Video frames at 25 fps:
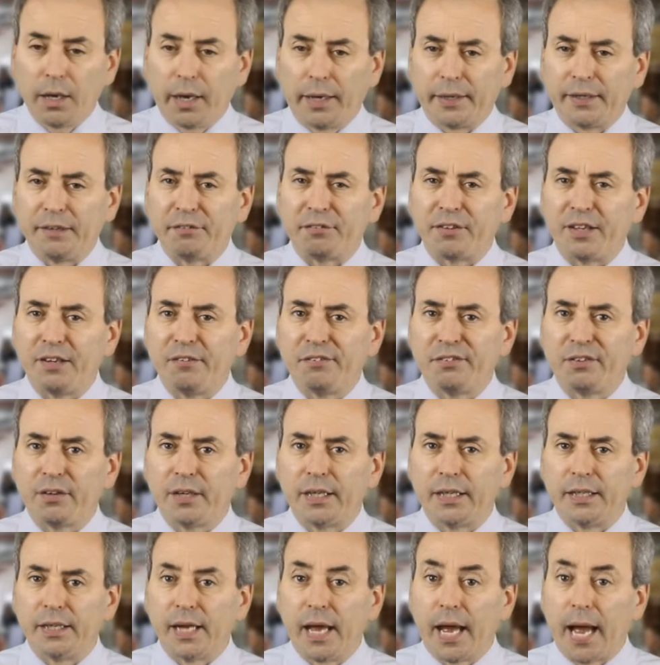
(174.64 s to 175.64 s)
And if they
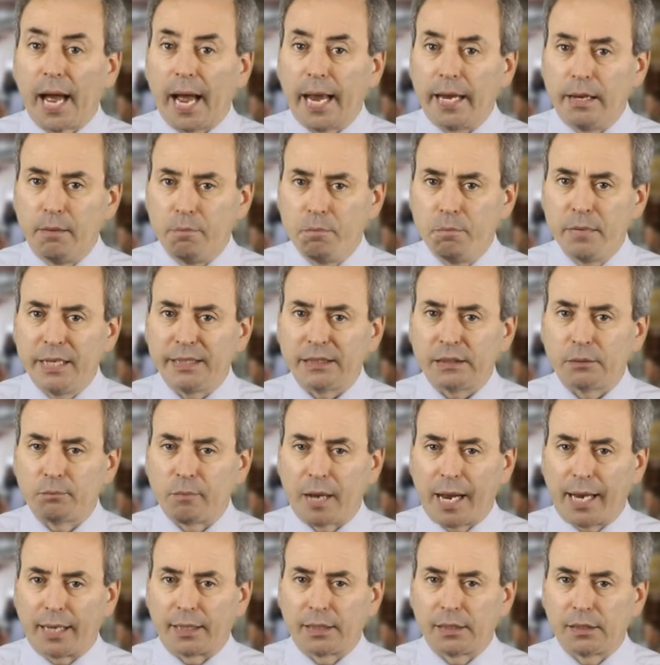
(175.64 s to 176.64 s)
find a
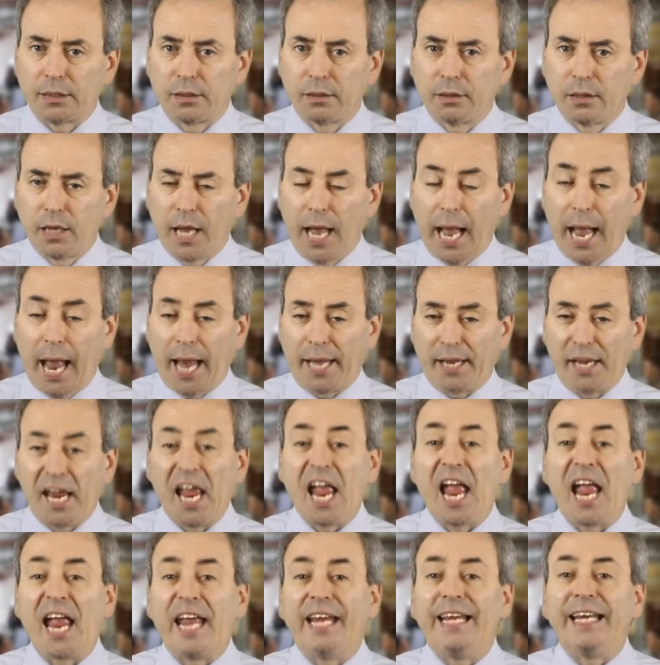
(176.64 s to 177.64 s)
mismatch, an
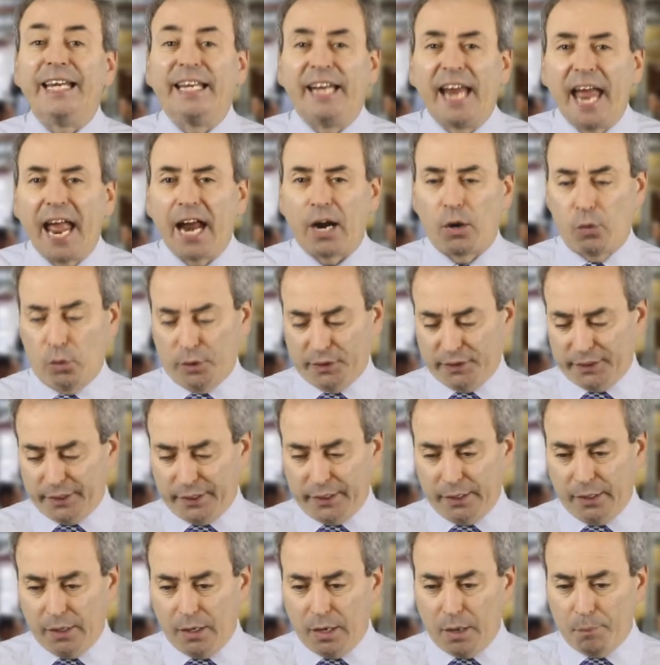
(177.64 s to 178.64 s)

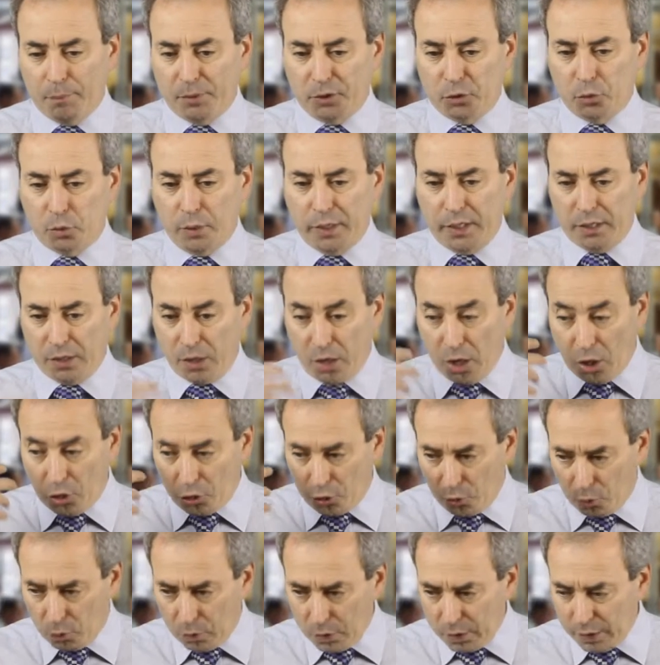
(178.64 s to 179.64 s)
inequity between
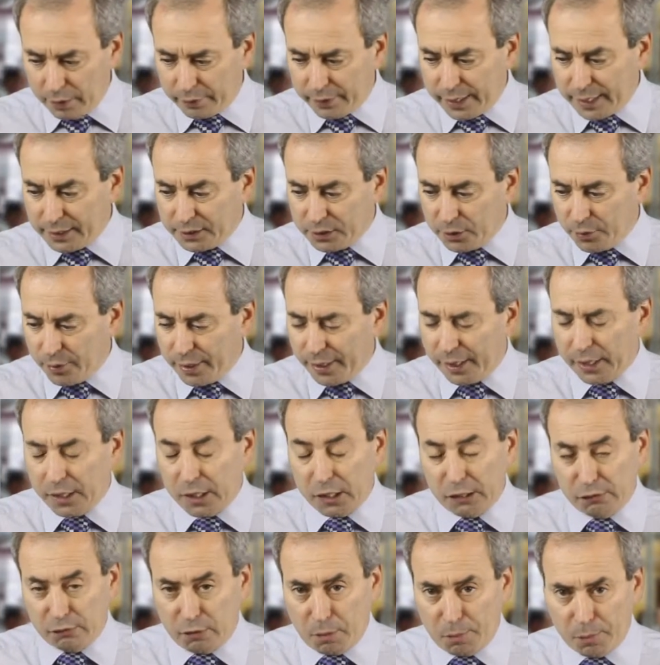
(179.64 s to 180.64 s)
the work they're doing and
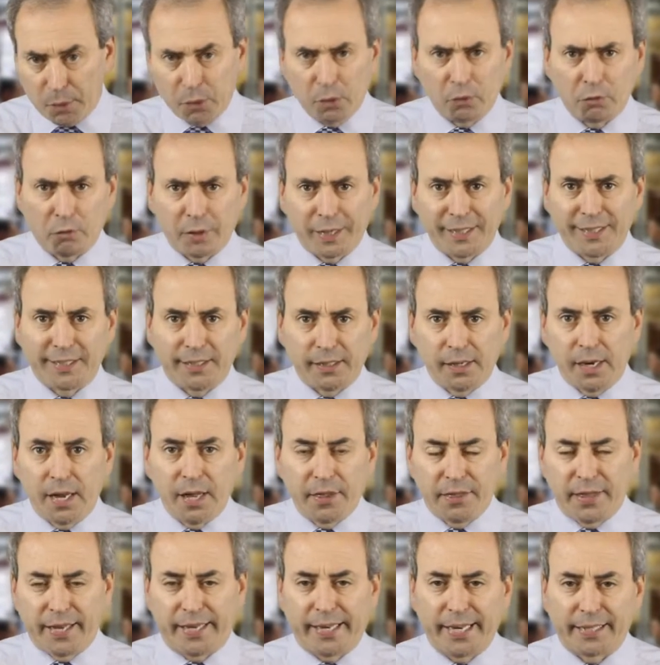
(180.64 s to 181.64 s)
the remuneration
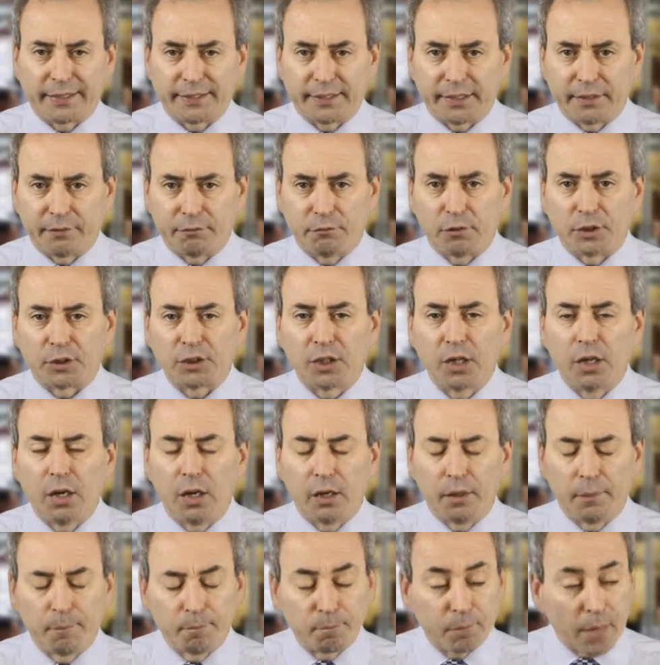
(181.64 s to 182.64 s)
they're getting in
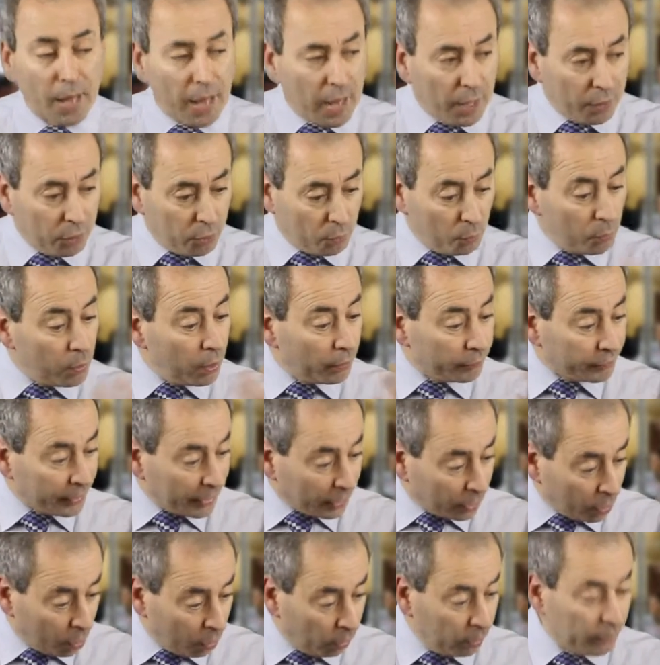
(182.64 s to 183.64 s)
return, and the work their
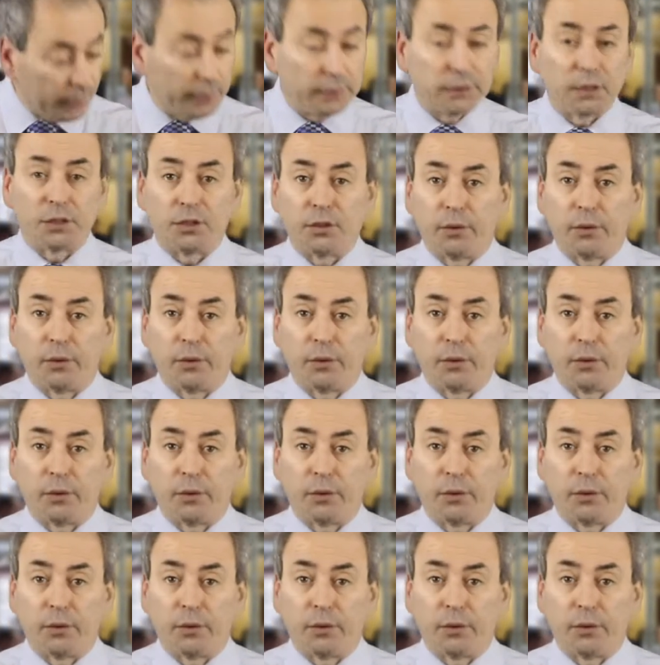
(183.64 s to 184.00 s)
colleagues are